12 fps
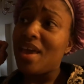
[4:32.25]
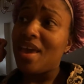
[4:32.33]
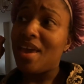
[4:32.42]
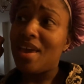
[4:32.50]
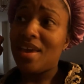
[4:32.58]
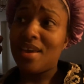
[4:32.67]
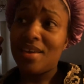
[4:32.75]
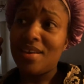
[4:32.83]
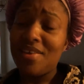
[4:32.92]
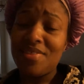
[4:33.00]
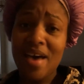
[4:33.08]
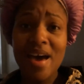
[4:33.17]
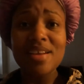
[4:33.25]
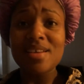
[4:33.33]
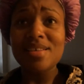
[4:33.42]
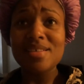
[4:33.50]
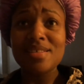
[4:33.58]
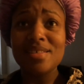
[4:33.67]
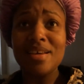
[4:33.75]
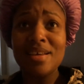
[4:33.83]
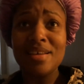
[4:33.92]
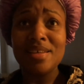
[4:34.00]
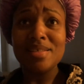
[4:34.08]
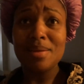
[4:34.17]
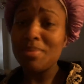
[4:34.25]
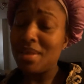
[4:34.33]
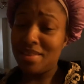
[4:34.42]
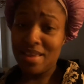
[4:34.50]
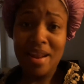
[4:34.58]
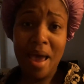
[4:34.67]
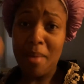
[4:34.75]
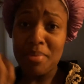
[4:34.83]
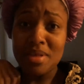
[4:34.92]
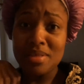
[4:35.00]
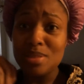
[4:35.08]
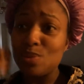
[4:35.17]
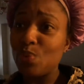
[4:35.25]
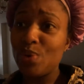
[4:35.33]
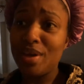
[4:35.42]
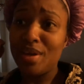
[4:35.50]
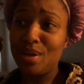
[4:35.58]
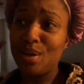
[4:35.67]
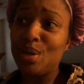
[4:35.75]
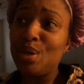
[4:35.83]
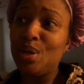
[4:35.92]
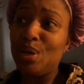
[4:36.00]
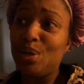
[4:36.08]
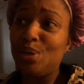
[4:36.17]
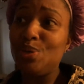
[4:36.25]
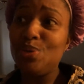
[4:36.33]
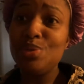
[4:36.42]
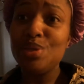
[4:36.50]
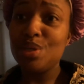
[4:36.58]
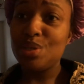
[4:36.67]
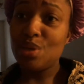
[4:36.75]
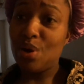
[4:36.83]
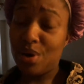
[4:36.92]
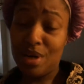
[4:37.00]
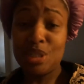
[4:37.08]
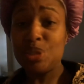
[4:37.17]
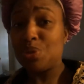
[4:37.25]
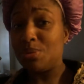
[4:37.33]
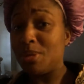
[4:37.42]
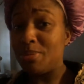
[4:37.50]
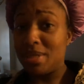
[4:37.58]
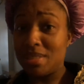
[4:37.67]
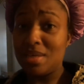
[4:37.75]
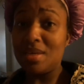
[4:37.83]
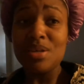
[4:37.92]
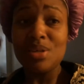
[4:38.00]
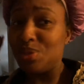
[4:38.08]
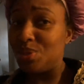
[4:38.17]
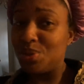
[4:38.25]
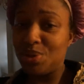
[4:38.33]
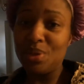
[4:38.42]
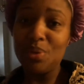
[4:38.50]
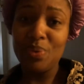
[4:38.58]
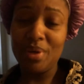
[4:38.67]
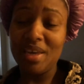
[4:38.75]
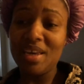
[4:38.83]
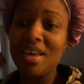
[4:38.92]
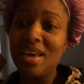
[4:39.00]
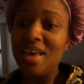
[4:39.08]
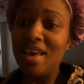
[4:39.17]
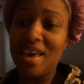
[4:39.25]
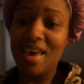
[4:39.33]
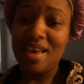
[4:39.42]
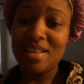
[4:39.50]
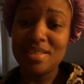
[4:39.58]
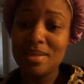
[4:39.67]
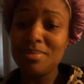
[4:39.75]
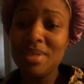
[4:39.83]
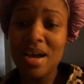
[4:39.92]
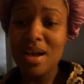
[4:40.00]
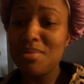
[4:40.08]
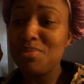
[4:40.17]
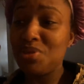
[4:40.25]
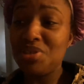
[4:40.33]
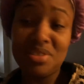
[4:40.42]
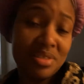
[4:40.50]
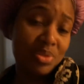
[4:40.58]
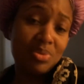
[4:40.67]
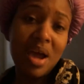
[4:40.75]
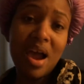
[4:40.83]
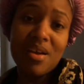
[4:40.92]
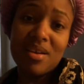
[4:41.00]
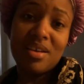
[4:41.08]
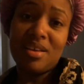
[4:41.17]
And that is something that happens when you just are extremely busy during the week and sometimes you're just too tired